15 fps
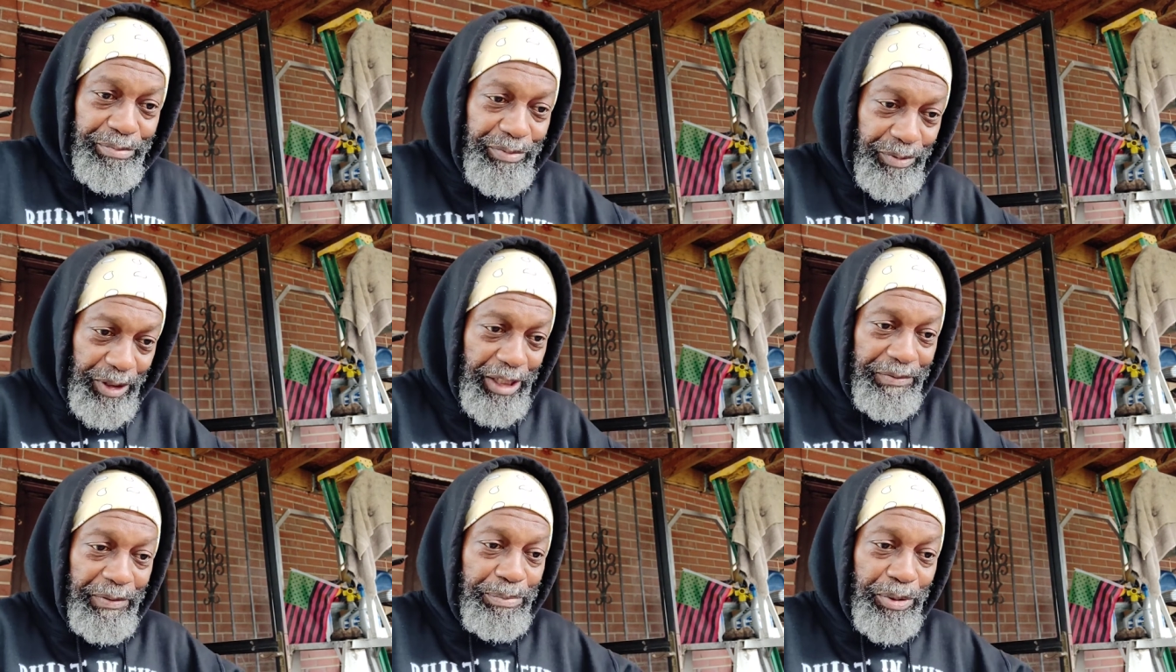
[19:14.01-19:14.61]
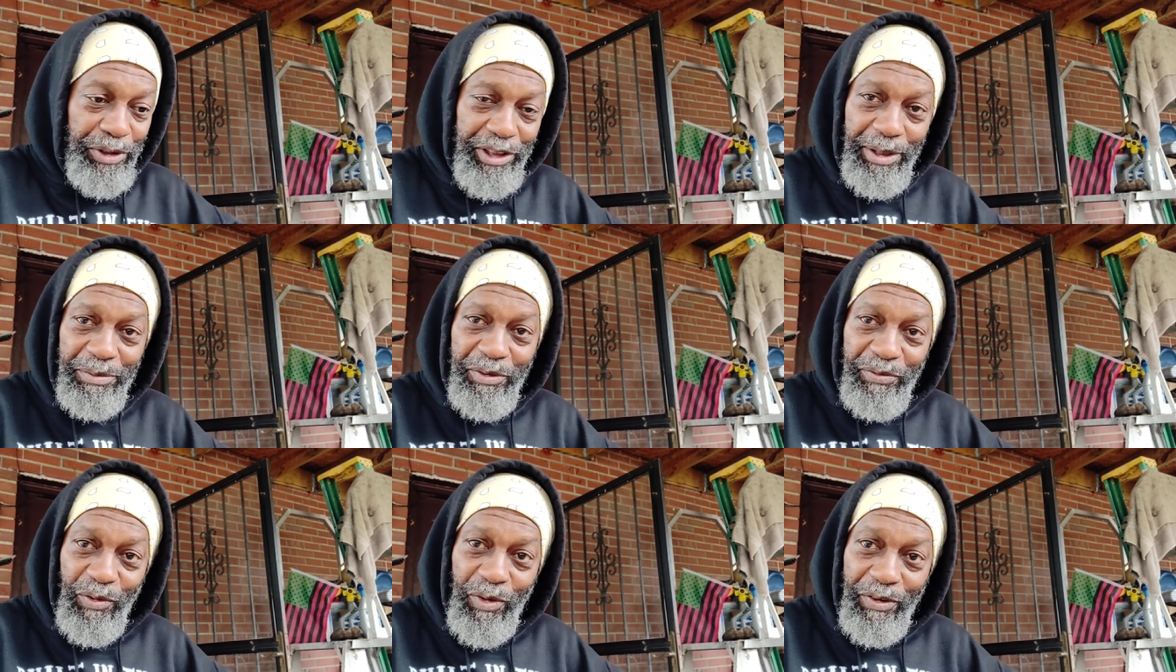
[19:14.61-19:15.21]
whatever push
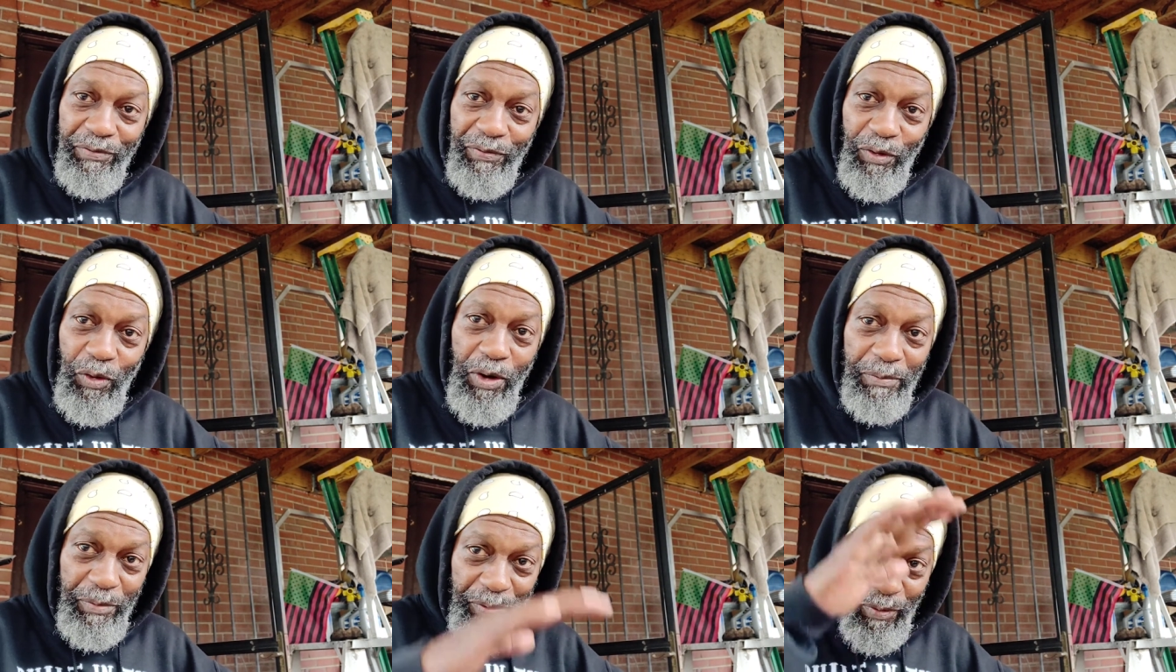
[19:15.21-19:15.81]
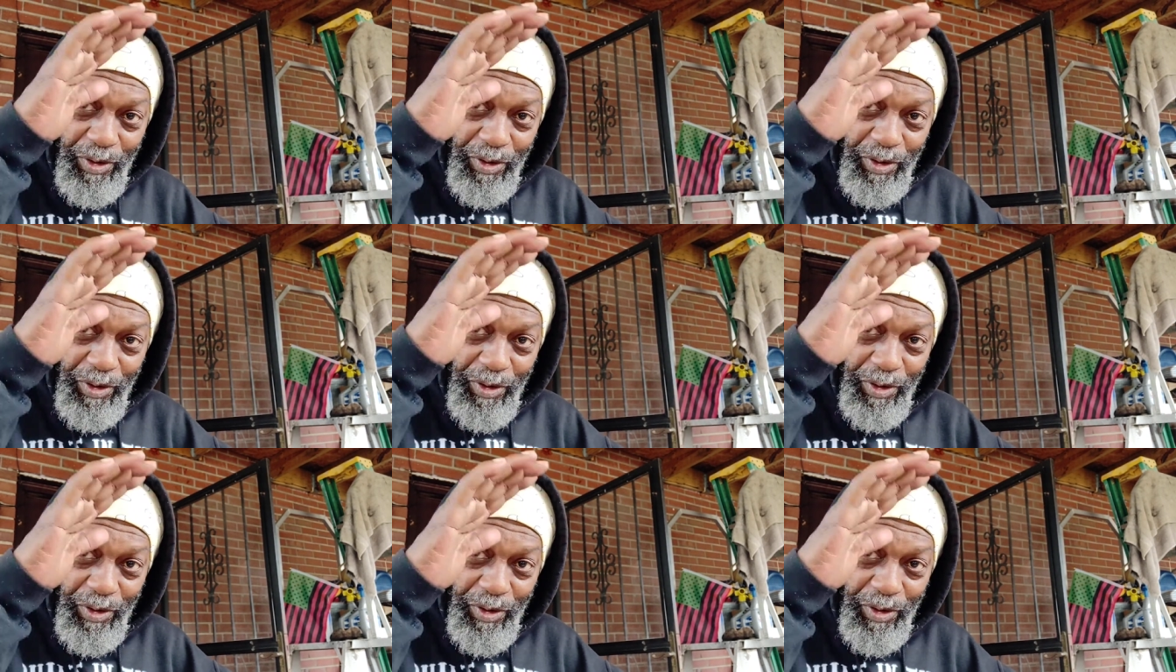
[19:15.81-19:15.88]
ups on the floor,